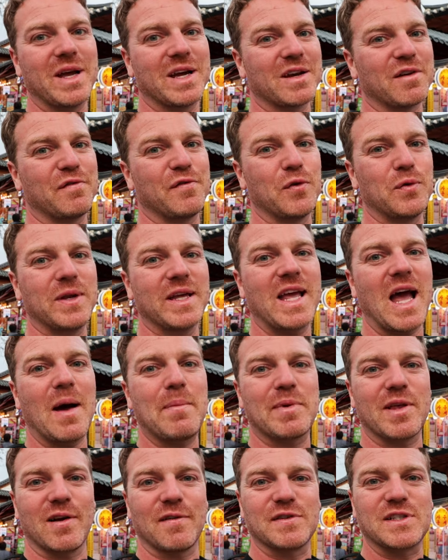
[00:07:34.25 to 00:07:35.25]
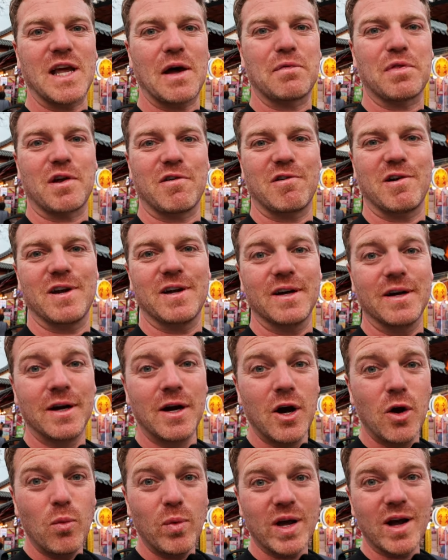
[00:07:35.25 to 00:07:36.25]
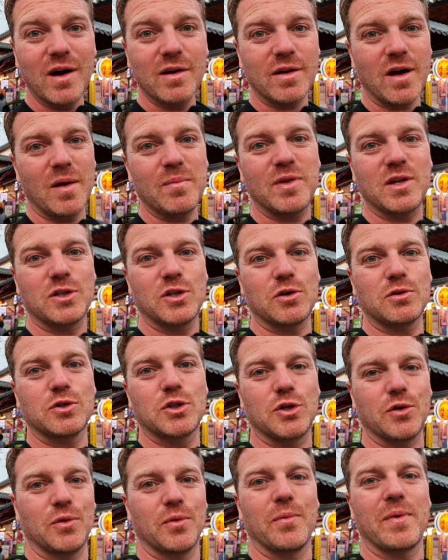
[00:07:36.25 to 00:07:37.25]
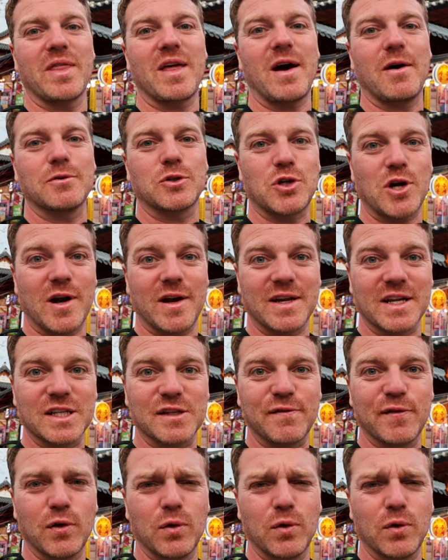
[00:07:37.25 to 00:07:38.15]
being the foodie capital of South Korea, we can't come to Jeonju without trying its